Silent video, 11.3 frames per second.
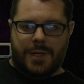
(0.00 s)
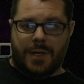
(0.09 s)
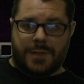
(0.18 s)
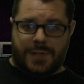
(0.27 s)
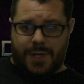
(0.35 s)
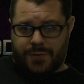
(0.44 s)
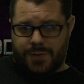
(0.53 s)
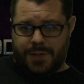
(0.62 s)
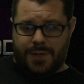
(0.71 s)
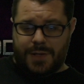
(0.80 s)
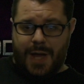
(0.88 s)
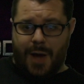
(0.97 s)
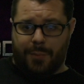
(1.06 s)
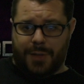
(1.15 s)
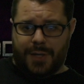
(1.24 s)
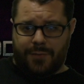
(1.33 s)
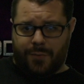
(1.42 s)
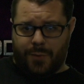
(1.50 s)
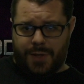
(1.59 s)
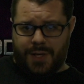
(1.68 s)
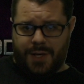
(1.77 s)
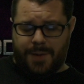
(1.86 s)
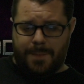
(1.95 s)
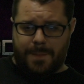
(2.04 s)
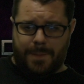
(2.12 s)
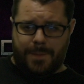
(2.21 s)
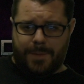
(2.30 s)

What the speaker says: He is actually now playing 40K.